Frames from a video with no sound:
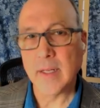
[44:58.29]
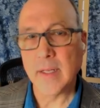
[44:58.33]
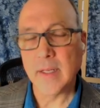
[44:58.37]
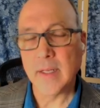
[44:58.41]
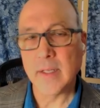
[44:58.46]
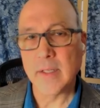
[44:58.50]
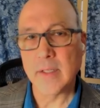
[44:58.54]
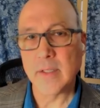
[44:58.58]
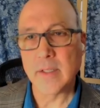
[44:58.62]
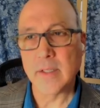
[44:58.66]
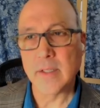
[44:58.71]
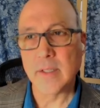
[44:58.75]

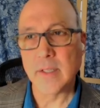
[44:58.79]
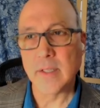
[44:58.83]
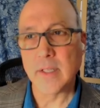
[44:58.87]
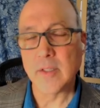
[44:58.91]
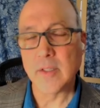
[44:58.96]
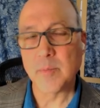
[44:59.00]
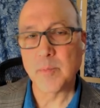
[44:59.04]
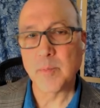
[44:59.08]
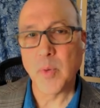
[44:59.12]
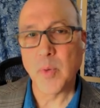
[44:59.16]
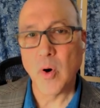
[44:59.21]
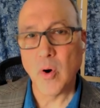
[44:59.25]
is
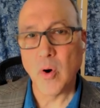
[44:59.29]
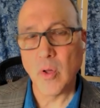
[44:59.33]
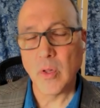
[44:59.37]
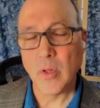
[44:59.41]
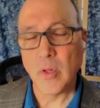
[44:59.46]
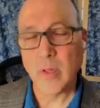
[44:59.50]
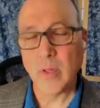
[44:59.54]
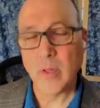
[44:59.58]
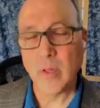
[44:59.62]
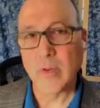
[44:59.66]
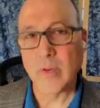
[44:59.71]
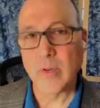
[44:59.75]
this
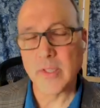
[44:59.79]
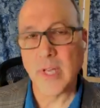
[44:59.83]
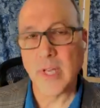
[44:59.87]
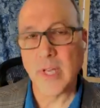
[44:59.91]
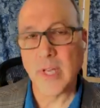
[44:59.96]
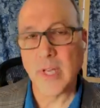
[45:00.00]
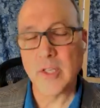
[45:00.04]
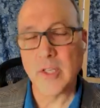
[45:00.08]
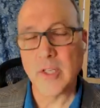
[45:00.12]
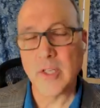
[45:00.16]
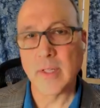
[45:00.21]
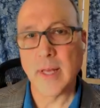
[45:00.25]

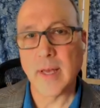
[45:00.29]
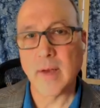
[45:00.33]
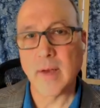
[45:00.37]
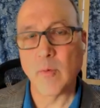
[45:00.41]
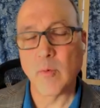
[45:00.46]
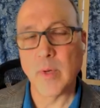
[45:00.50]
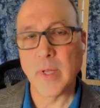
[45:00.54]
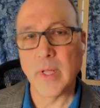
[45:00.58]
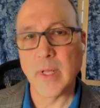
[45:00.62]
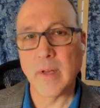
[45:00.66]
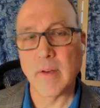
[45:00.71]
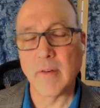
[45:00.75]
polarization
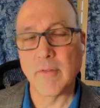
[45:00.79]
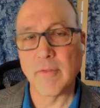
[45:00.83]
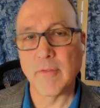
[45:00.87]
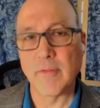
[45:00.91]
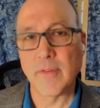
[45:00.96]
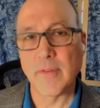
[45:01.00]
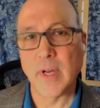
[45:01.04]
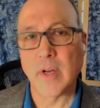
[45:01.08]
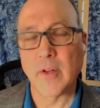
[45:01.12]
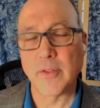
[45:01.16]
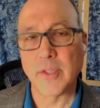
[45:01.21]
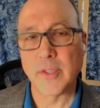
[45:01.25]
that we have
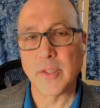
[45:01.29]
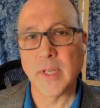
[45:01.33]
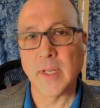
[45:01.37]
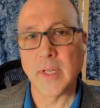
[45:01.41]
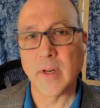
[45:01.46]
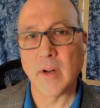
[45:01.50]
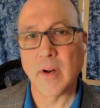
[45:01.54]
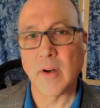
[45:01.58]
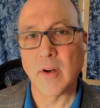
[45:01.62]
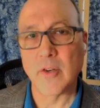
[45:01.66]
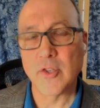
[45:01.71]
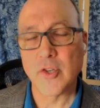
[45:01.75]
felt
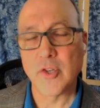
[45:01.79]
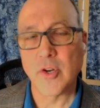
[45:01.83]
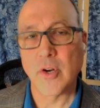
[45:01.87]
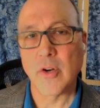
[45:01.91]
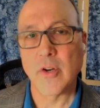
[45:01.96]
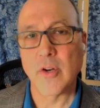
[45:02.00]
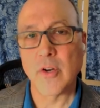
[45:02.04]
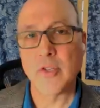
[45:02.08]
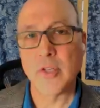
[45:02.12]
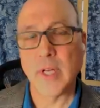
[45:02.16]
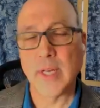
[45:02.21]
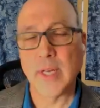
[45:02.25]
in our
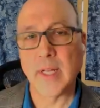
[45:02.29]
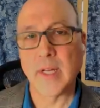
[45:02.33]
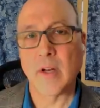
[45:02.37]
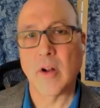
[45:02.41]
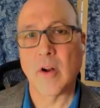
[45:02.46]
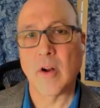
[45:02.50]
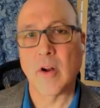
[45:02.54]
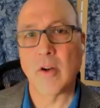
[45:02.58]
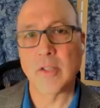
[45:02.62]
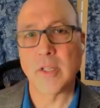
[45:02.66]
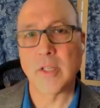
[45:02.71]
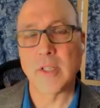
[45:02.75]
church and in
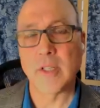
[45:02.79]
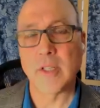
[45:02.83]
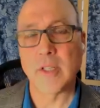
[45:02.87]
our